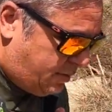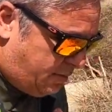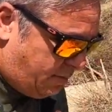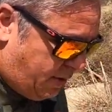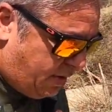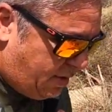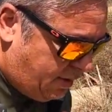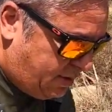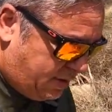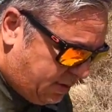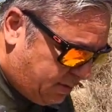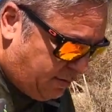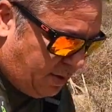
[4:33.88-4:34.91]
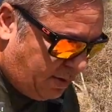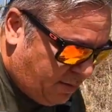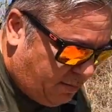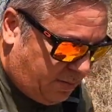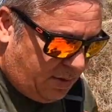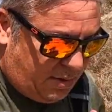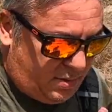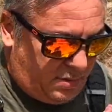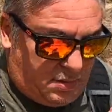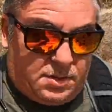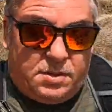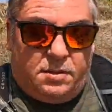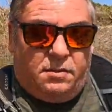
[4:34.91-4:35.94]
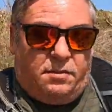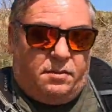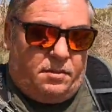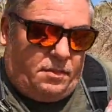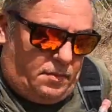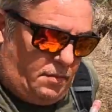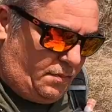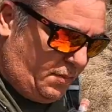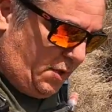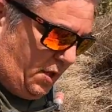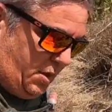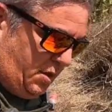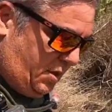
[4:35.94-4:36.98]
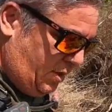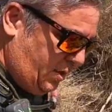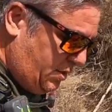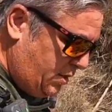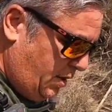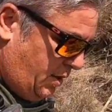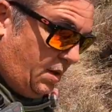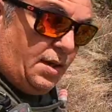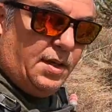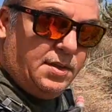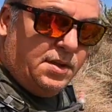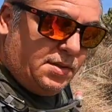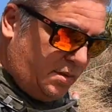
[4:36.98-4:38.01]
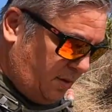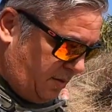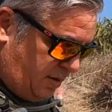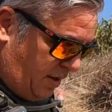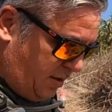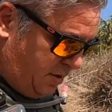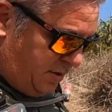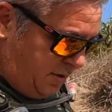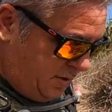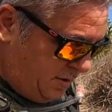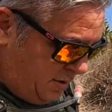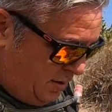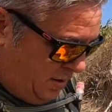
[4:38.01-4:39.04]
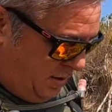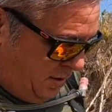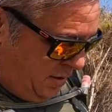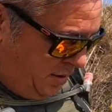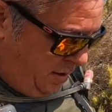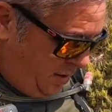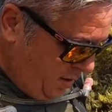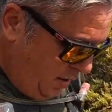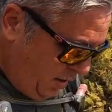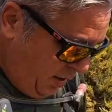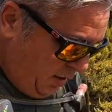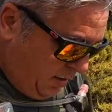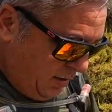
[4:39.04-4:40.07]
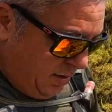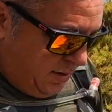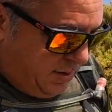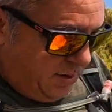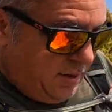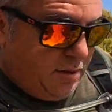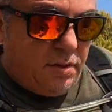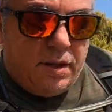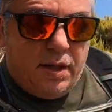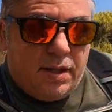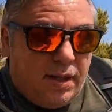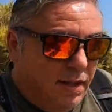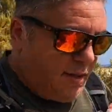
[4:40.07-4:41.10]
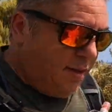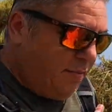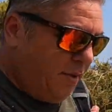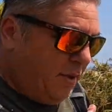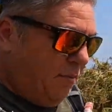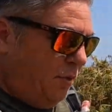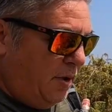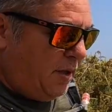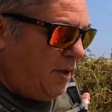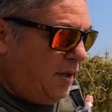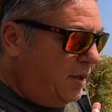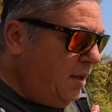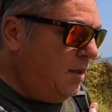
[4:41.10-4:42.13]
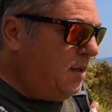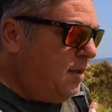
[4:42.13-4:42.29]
my hands as well, but it's not so dangerous, and it's not dangerous here. Just need to take a little bit more care.